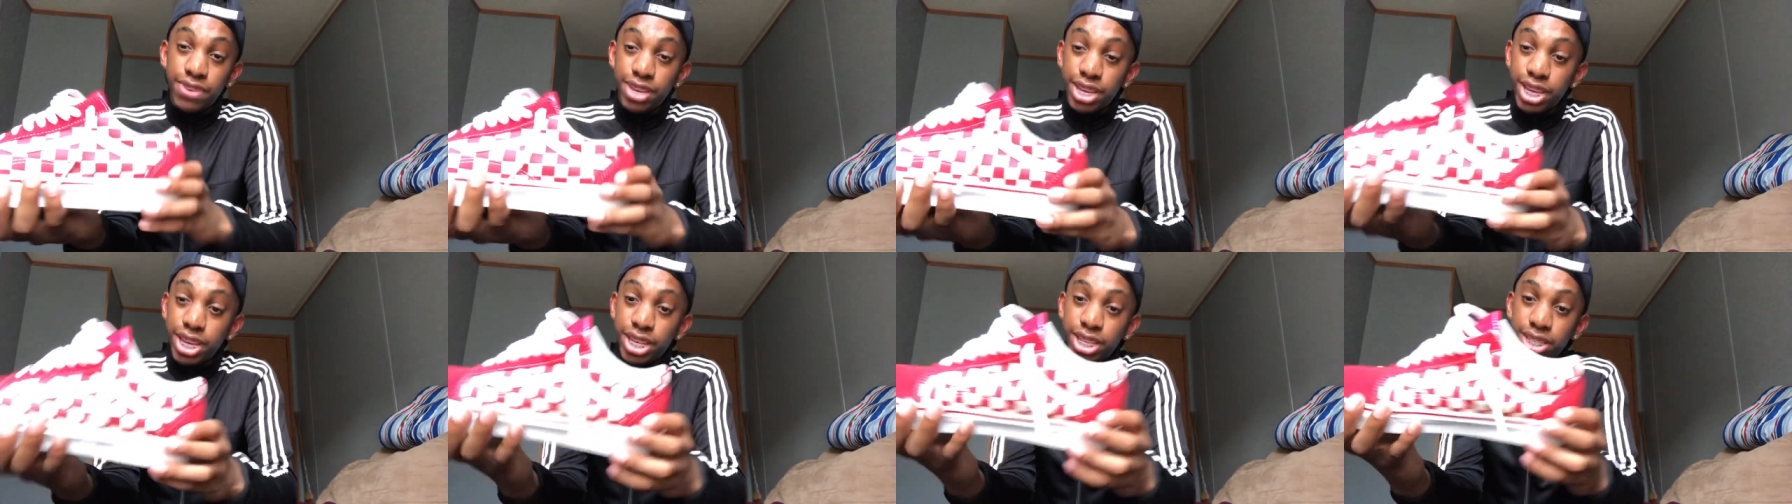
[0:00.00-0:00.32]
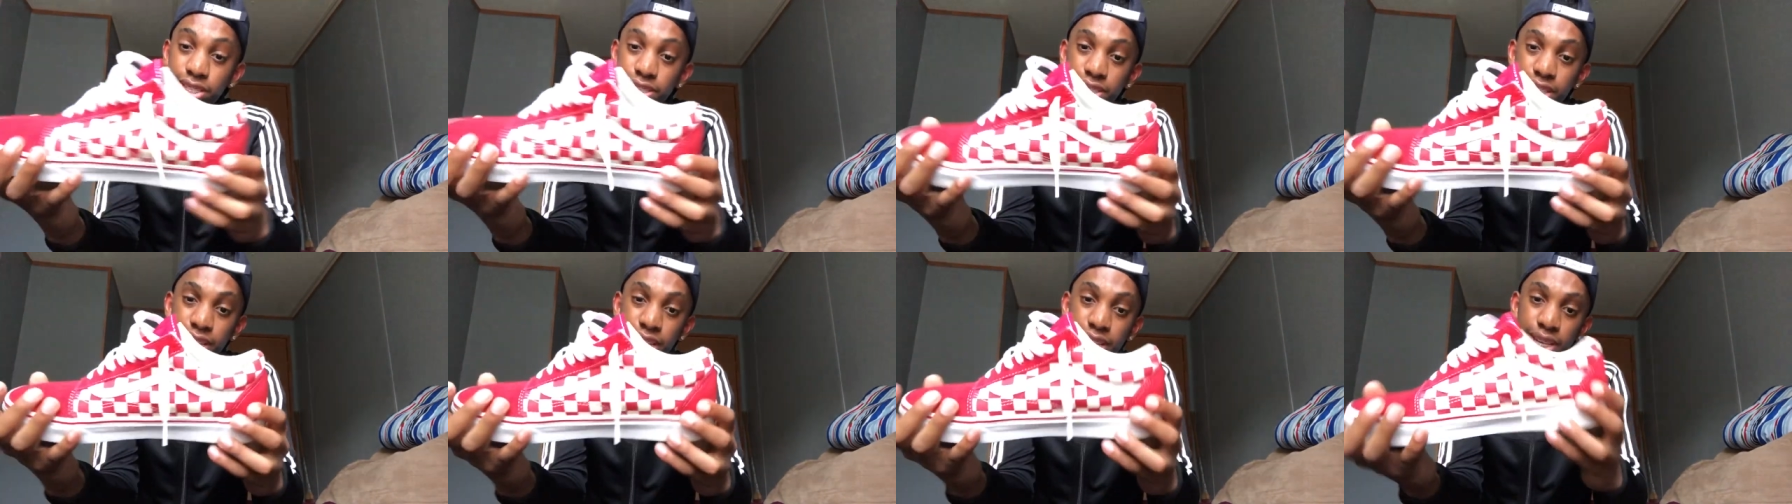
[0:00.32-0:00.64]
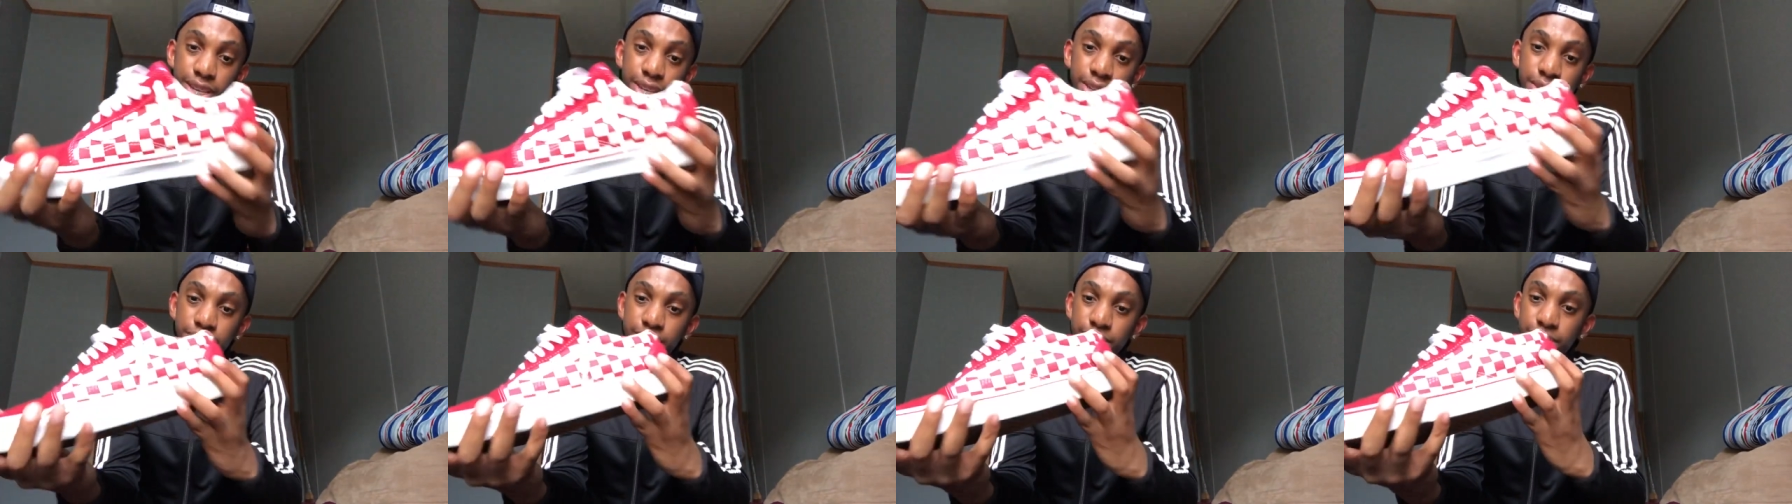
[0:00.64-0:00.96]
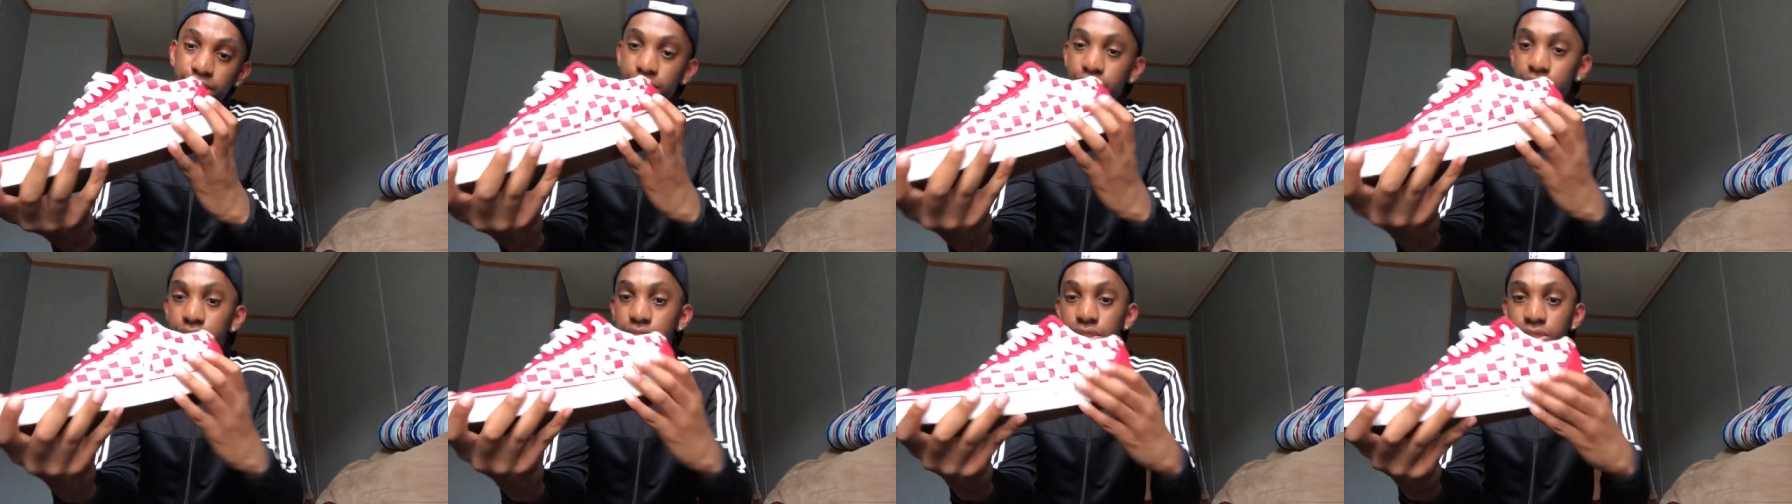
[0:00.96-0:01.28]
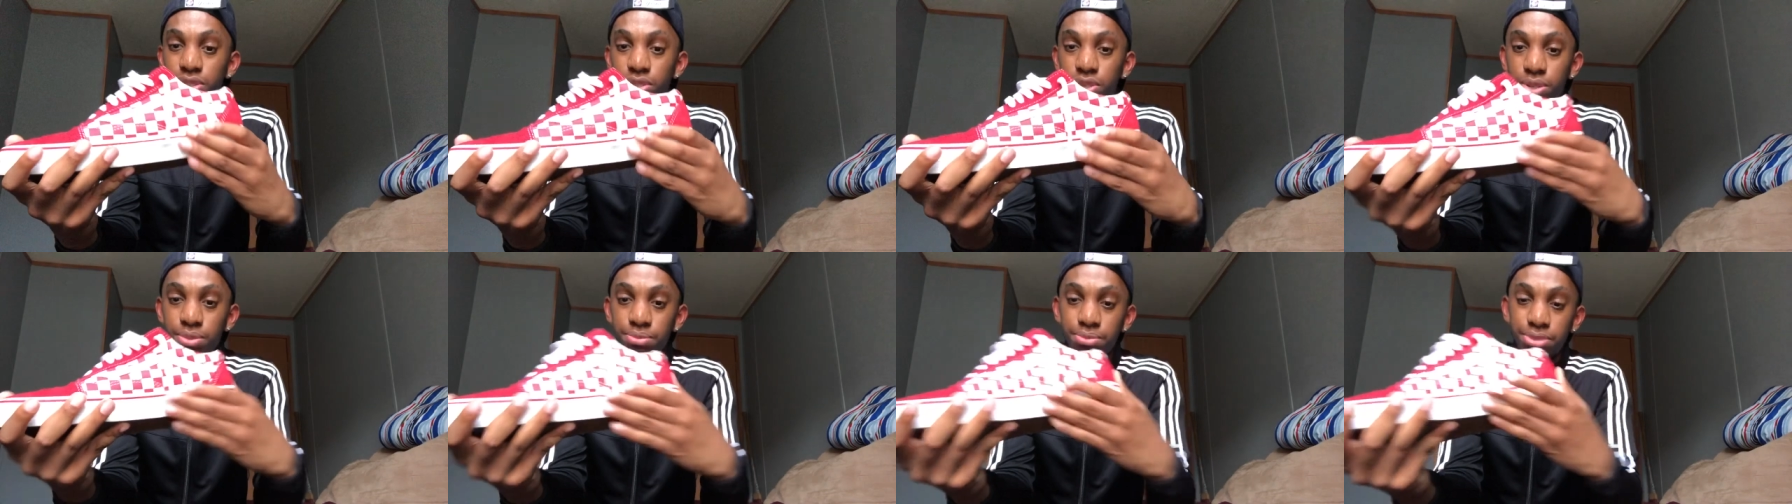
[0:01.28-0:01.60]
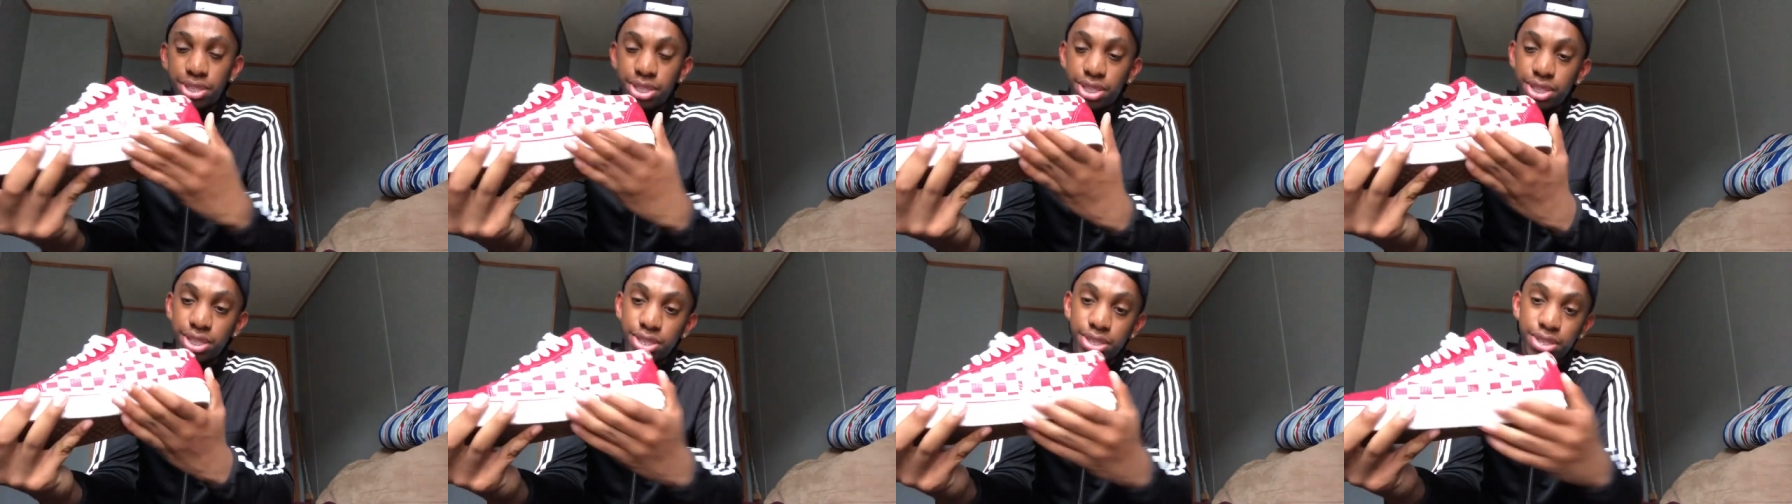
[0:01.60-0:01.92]
Vans game. You know what I'm
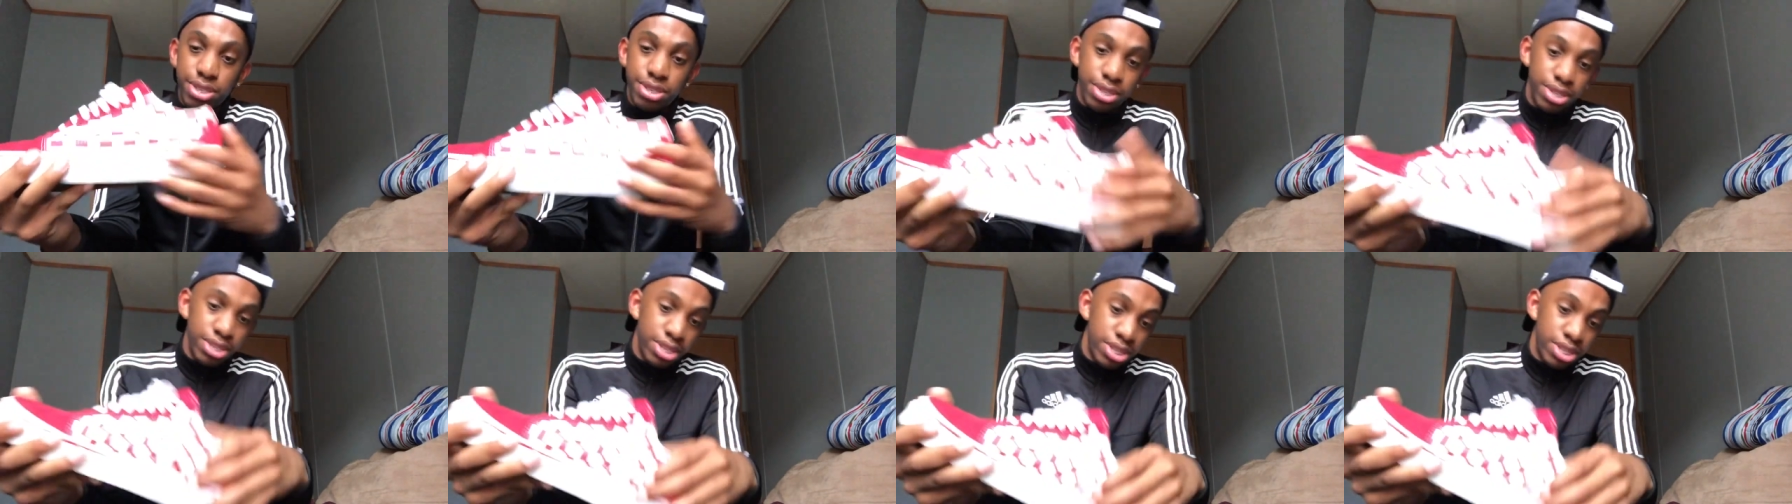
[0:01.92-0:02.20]
saying?